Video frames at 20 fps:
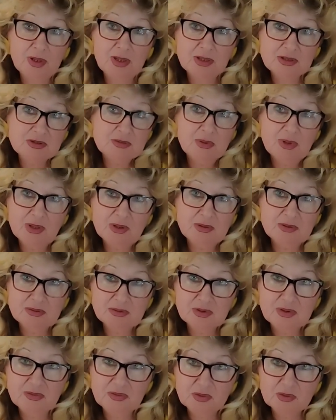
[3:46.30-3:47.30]
as well,
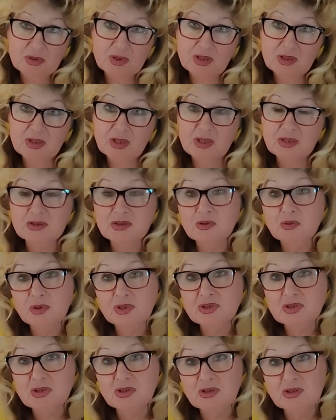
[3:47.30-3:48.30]
if you can ask
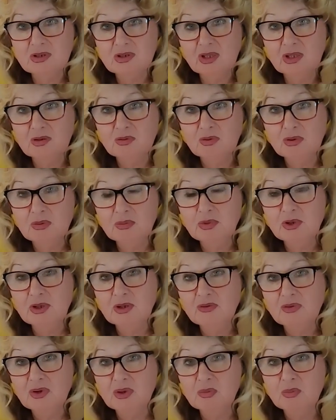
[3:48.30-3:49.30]
questions, that will be
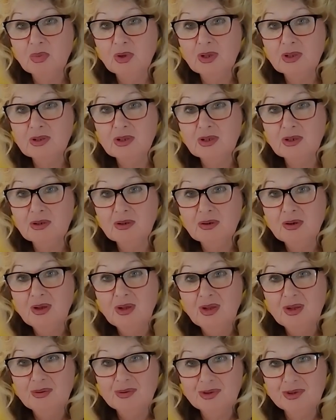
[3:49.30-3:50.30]
even better,
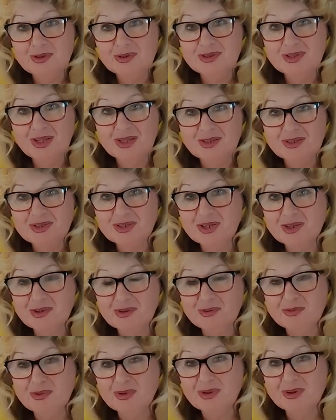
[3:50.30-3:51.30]
because then
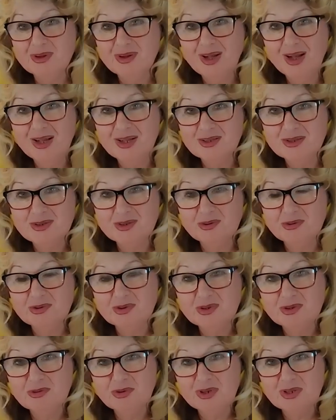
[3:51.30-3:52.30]
Cheryl will ask
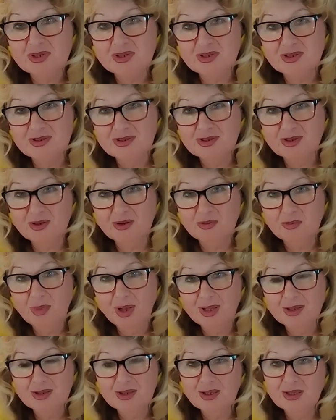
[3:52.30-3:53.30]
those questions on
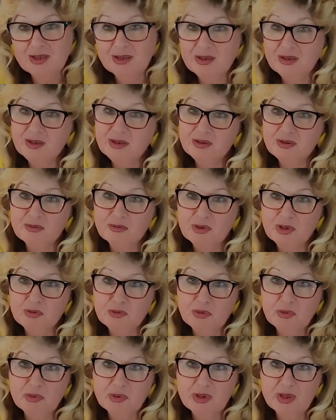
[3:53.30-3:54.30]
Monday when
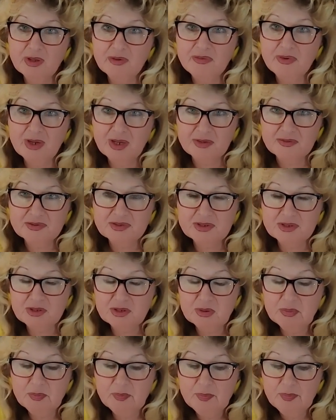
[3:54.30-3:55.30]
we will have live
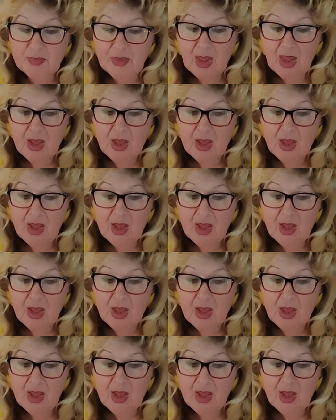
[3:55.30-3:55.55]
stream.